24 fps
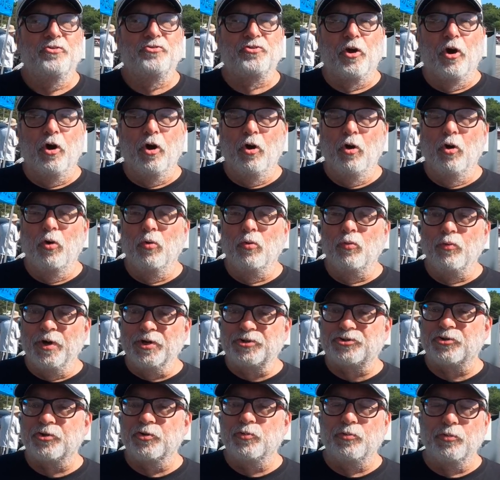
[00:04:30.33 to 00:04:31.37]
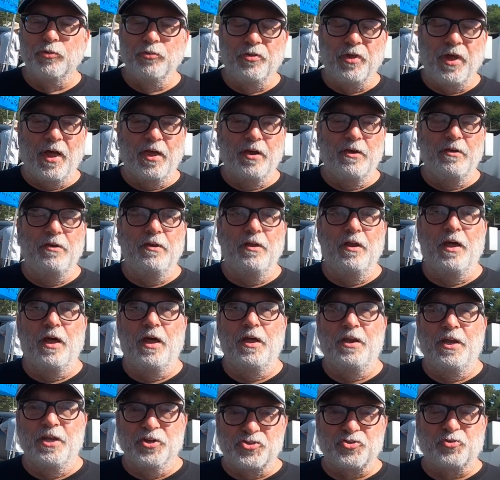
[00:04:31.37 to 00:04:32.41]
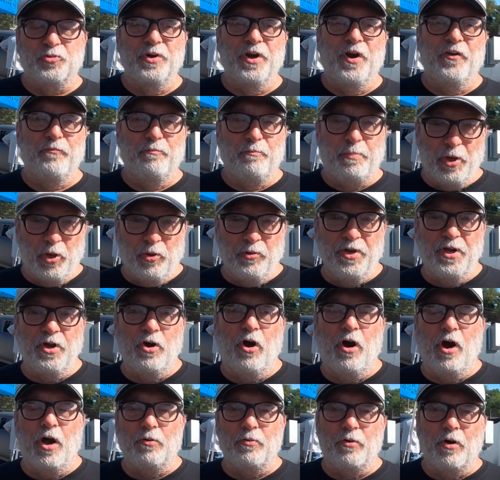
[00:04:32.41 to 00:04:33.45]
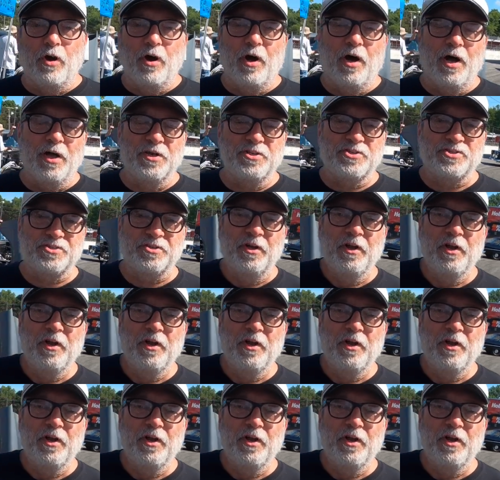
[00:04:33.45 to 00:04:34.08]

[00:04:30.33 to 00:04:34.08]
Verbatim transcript: So Richard Ruth had a history of building hot rods,